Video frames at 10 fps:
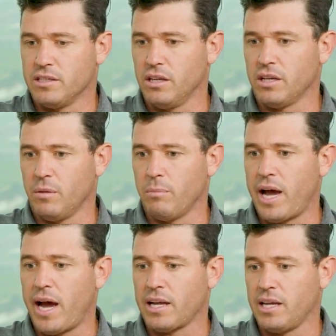looking
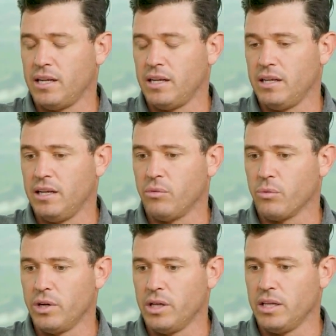back, and
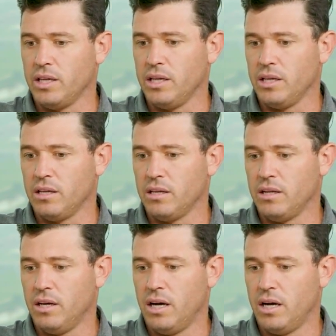really
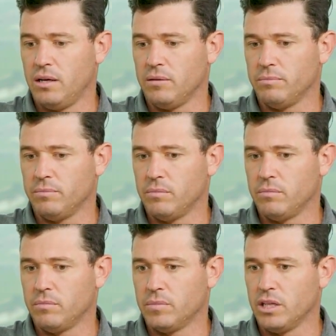the
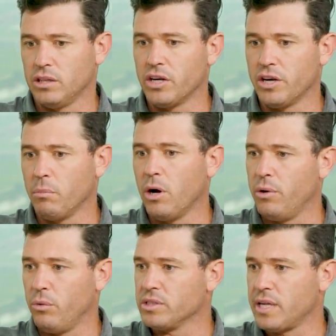learning
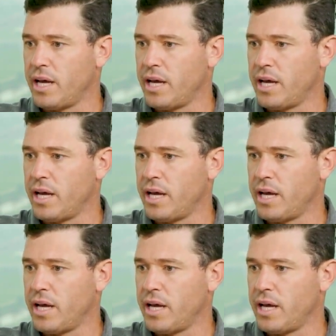moment was at